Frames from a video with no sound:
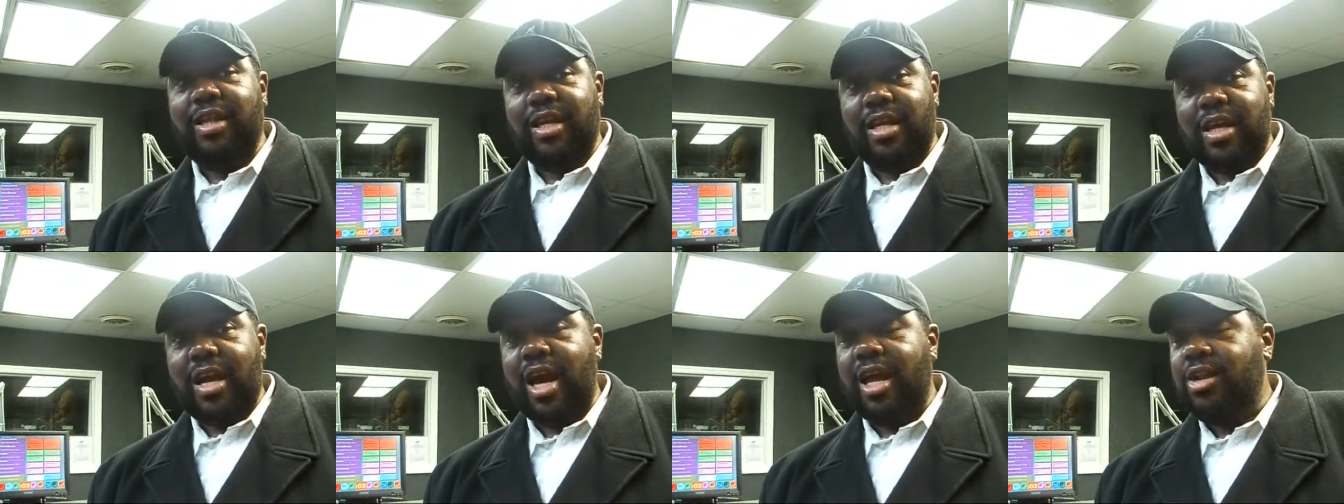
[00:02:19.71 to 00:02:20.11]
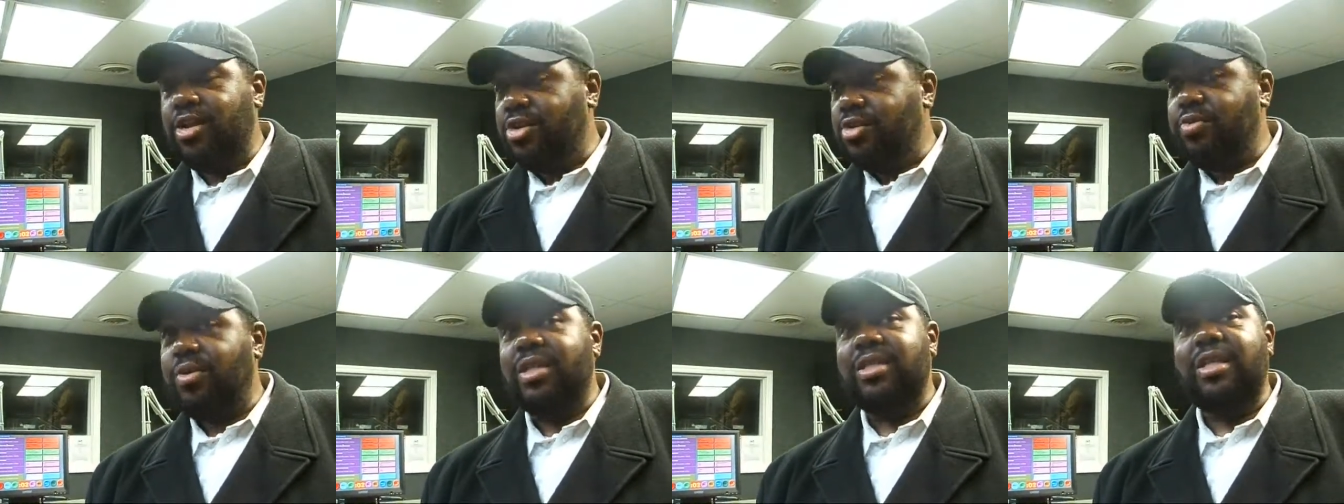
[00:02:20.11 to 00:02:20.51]
in God and
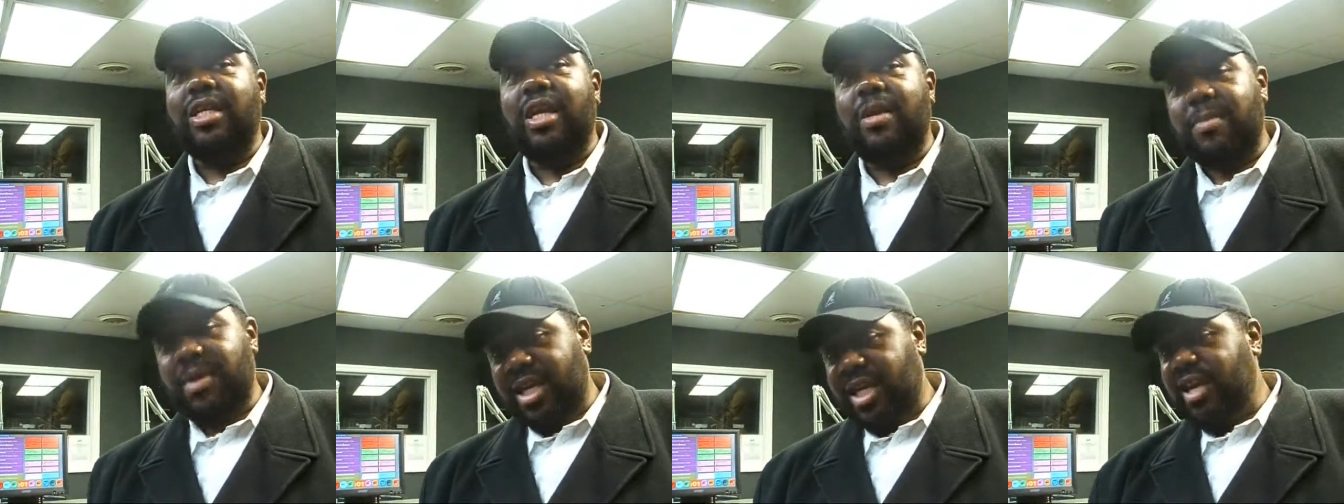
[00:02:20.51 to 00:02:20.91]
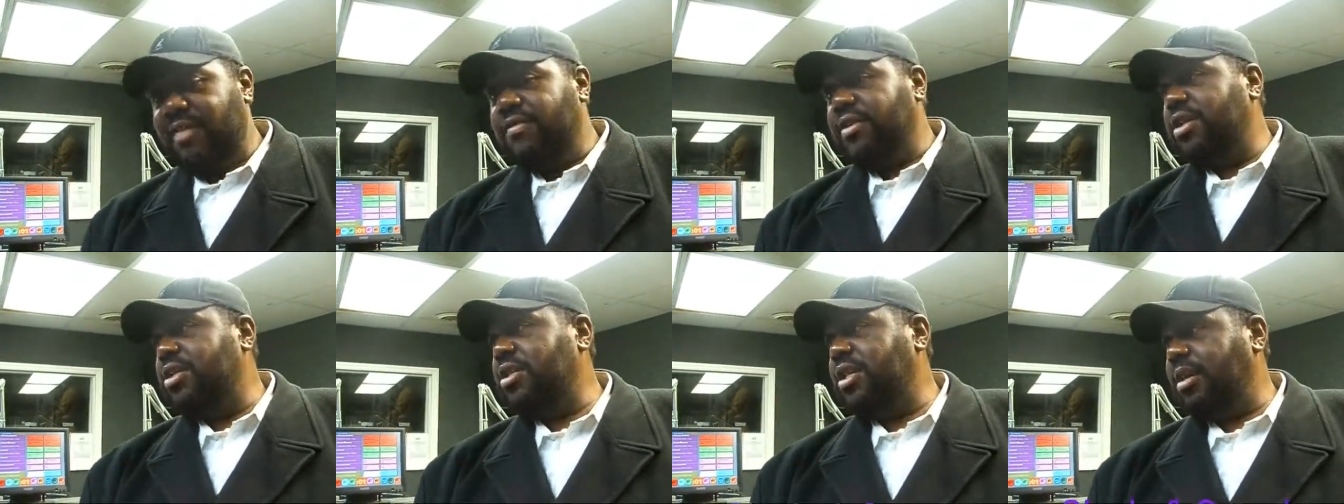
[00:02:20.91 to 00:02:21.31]
trusting Him and giving
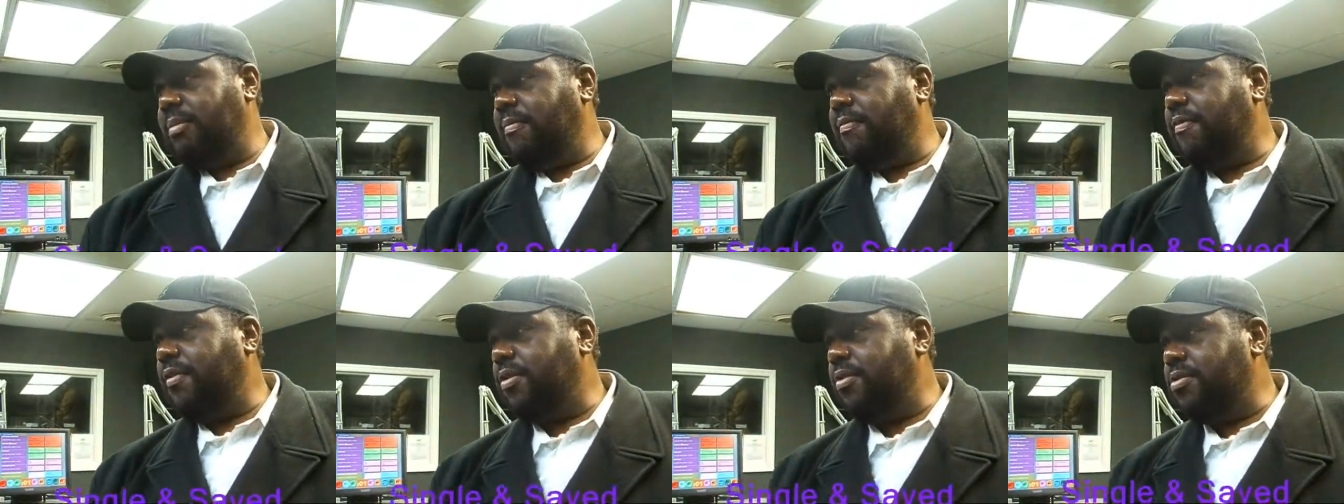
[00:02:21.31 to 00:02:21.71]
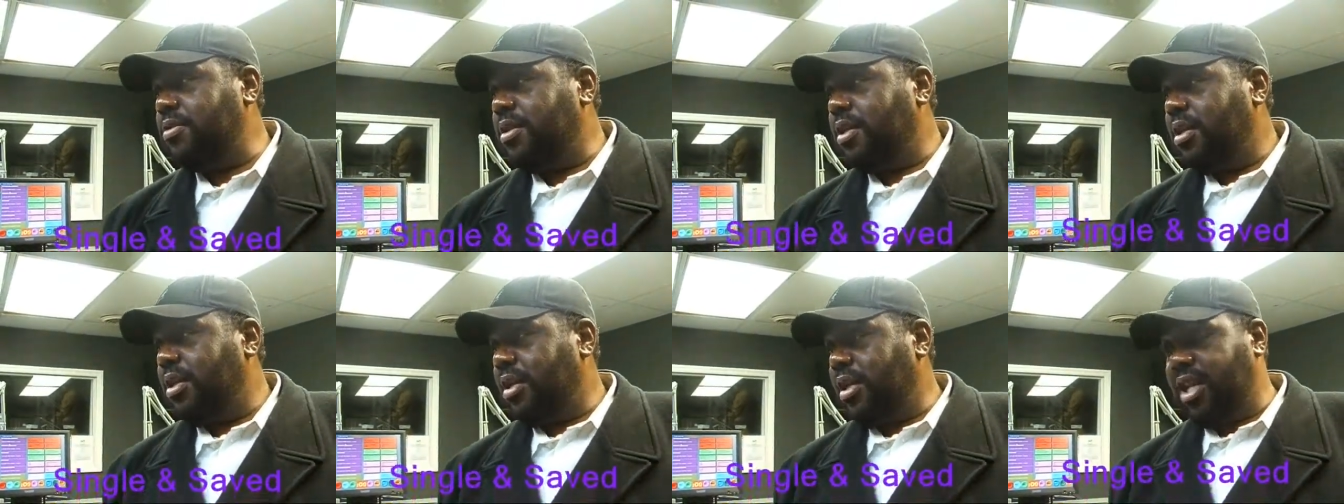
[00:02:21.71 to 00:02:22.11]
to Him
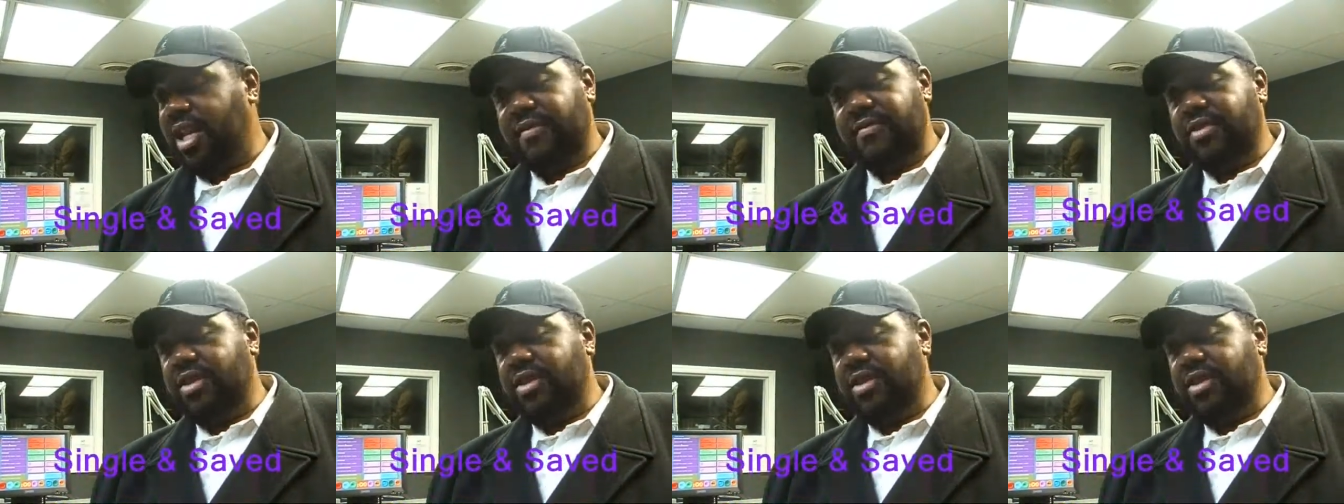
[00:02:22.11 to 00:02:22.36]
first. And